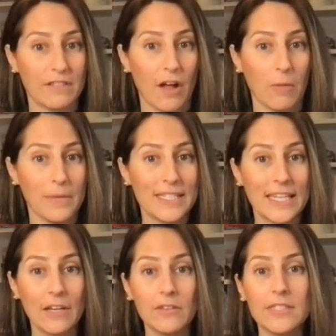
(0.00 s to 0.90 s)
development
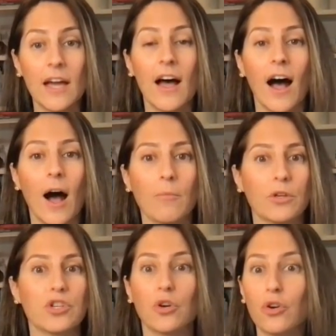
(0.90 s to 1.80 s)
skills, um,
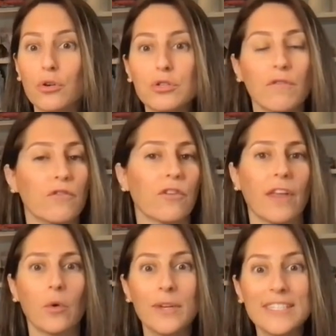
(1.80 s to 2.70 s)
which are crucial for
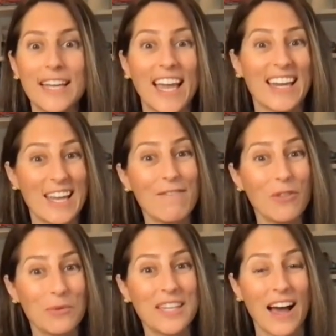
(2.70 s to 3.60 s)
linguistic and
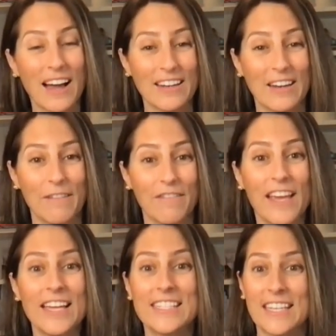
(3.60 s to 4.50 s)
even those cognitive
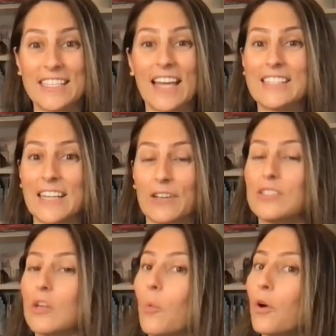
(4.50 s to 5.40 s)
success here.
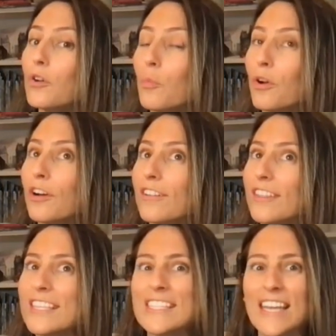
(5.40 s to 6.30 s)
So we're we're
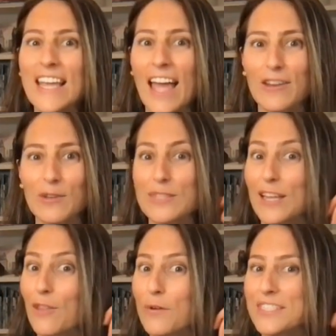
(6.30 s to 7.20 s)
listening and
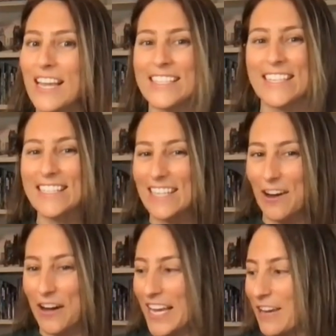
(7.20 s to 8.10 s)
using those senses in
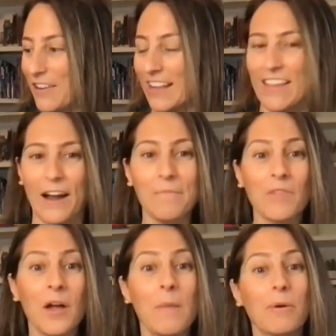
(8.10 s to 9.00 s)
our hearing there.
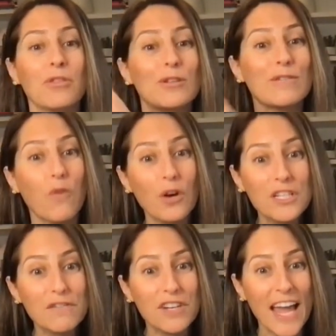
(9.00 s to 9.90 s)
But there's four
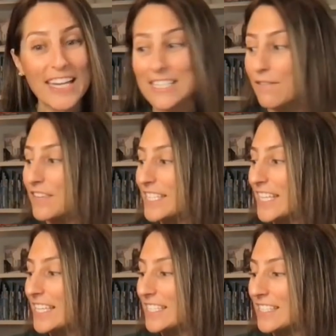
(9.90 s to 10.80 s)
different activity
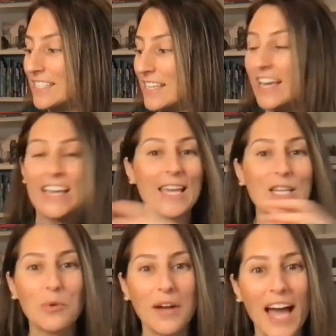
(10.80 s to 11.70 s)
discs
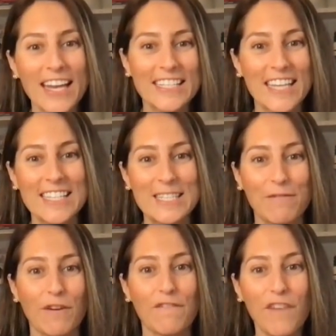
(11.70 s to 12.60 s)
each one kind of does a
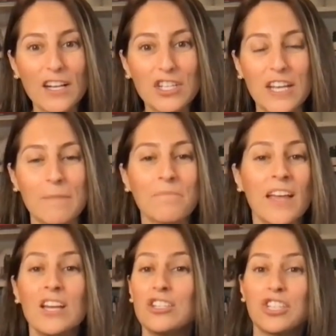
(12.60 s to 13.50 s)
different function.
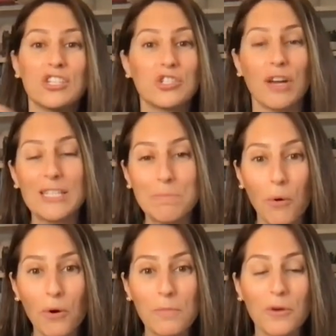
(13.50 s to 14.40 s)
She's
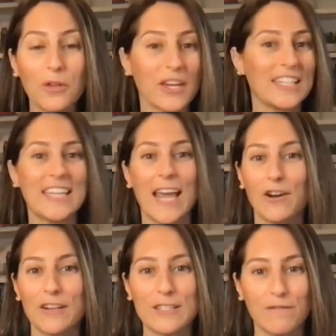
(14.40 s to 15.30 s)
transportable. You can take
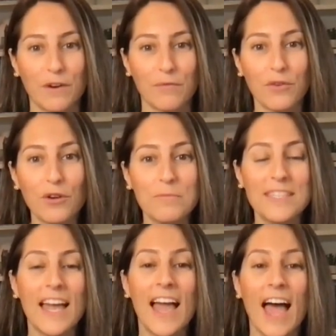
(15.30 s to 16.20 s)
her in different wow. rooms,
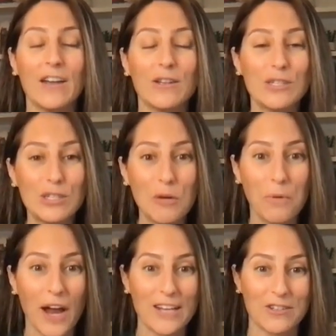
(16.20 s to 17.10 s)
oh, and it's
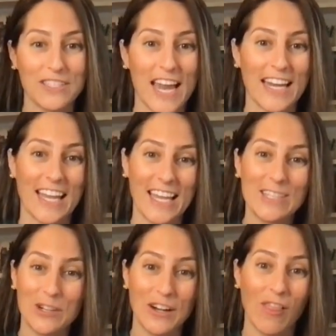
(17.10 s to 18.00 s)
super entertaining.
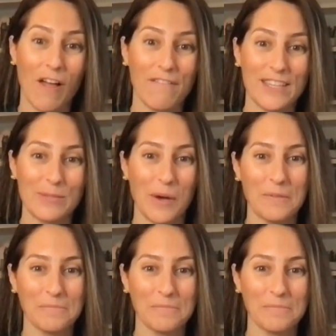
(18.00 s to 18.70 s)
Kids are going to love this one.